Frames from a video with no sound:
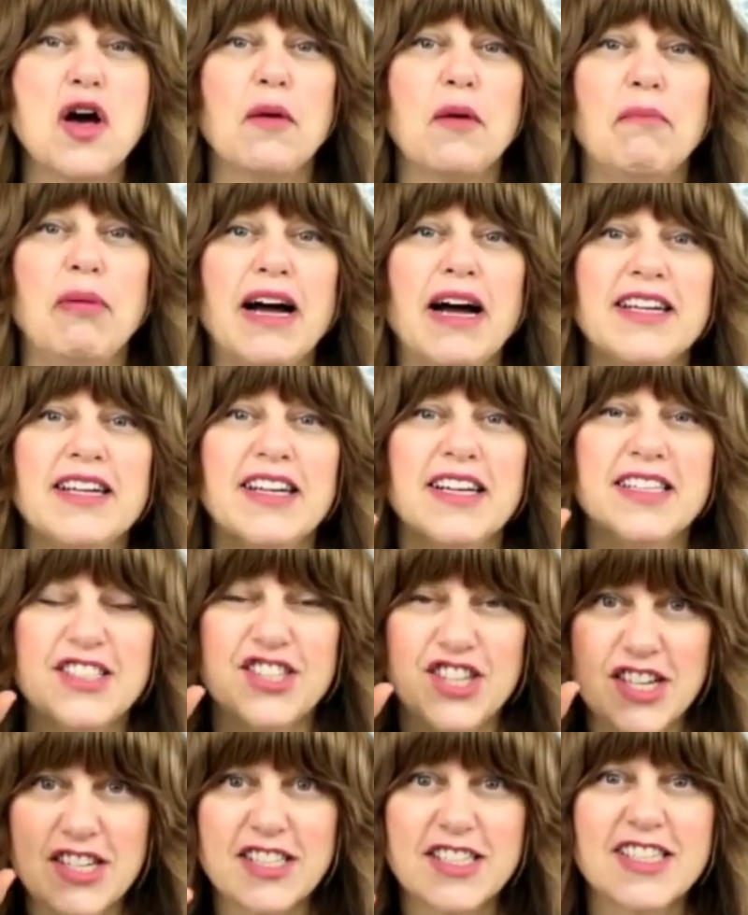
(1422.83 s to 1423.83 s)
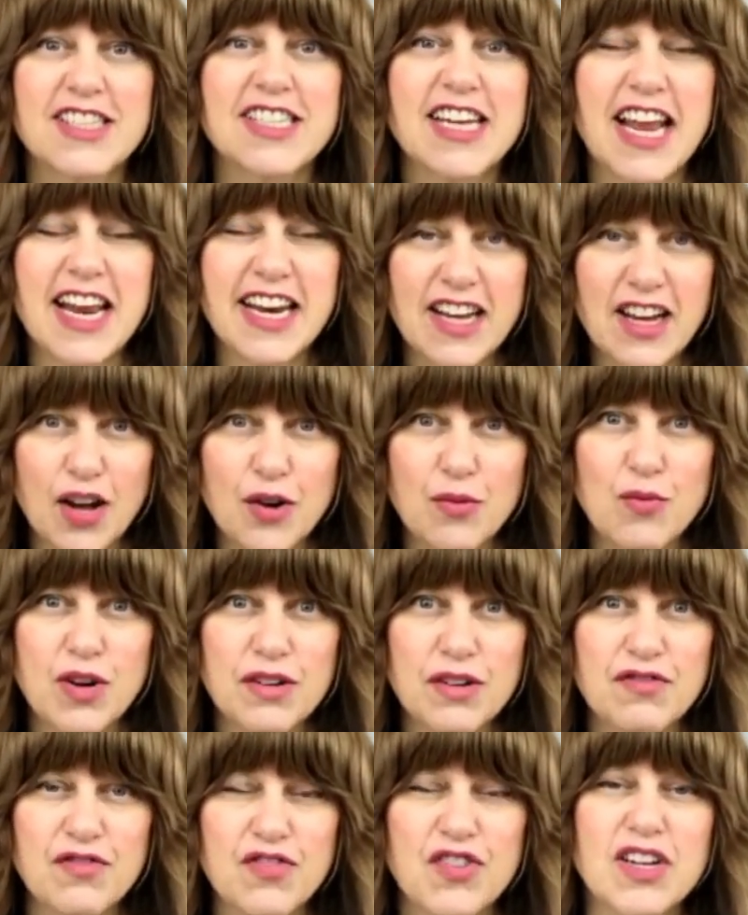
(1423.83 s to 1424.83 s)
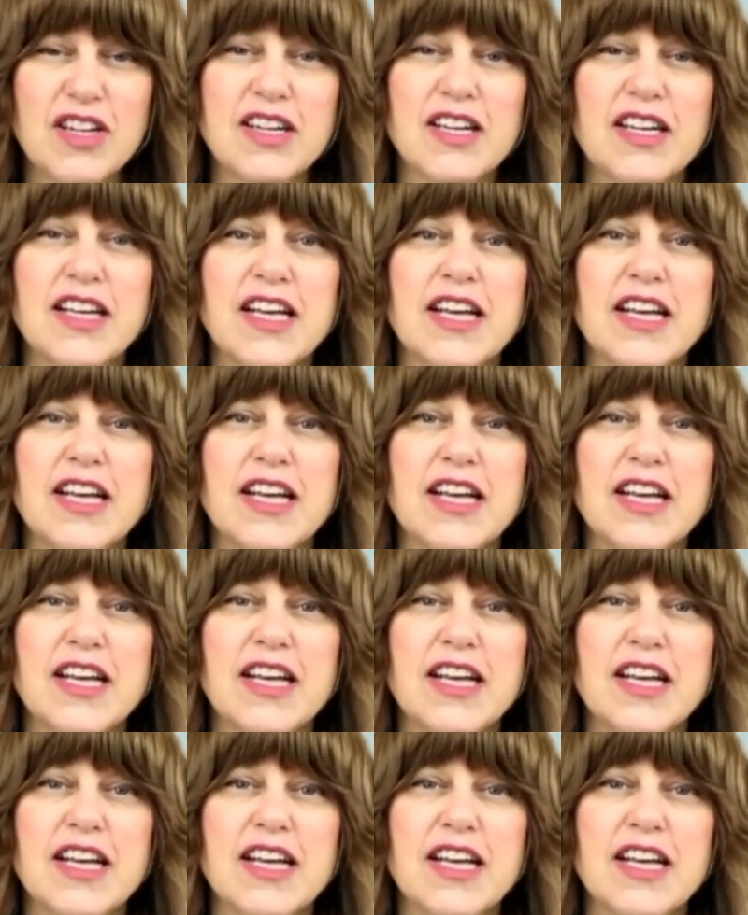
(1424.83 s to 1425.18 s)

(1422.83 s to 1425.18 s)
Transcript: But just standing on one foot,